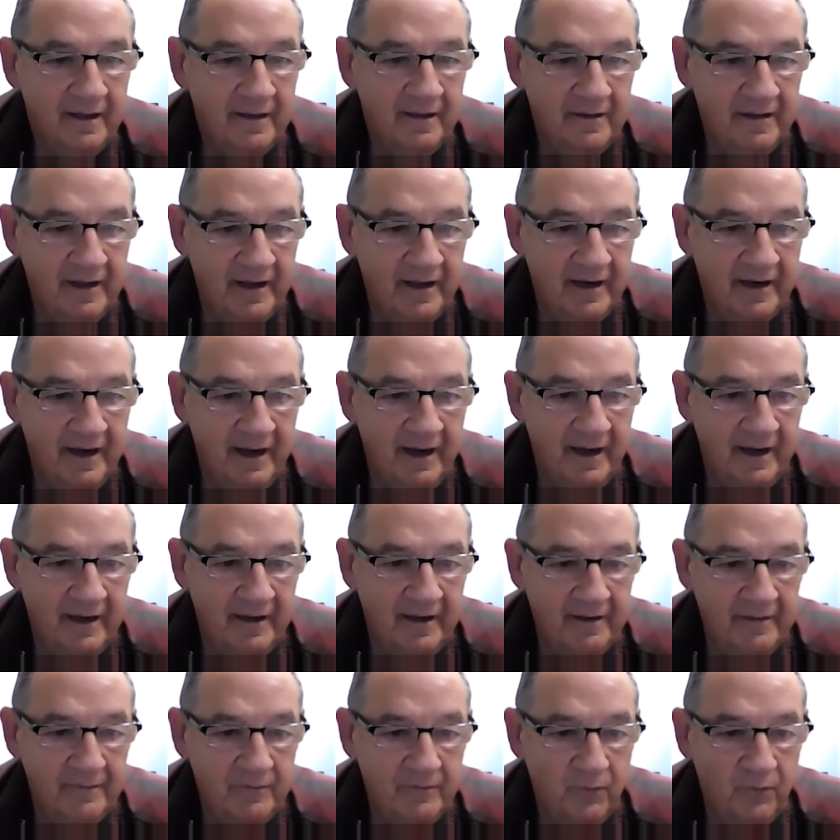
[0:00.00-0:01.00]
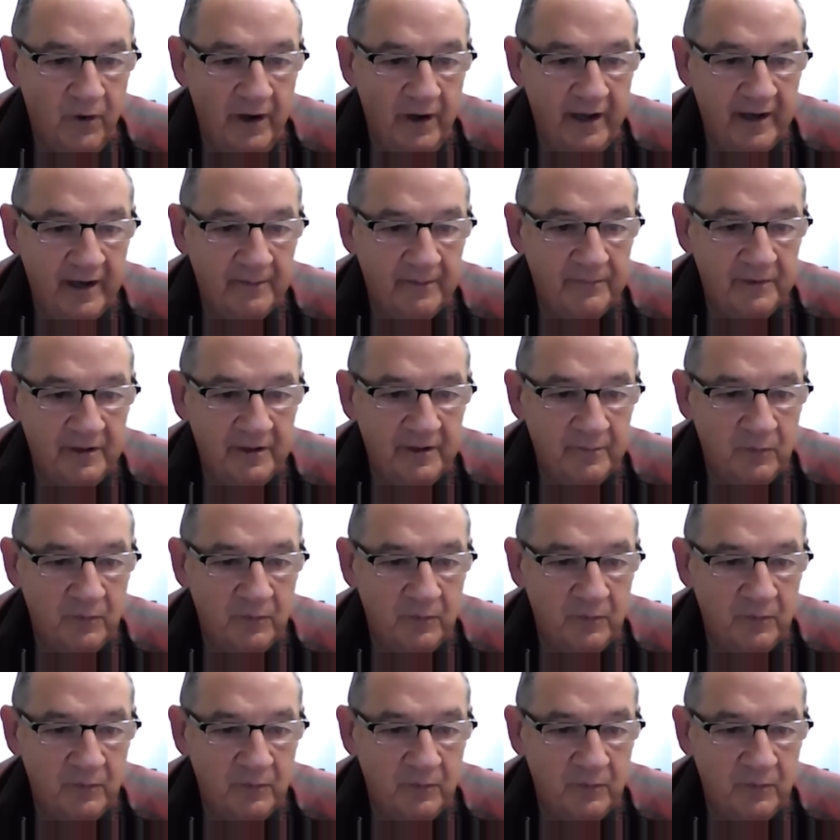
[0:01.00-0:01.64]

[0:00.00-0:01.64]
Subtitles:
that I wake up in the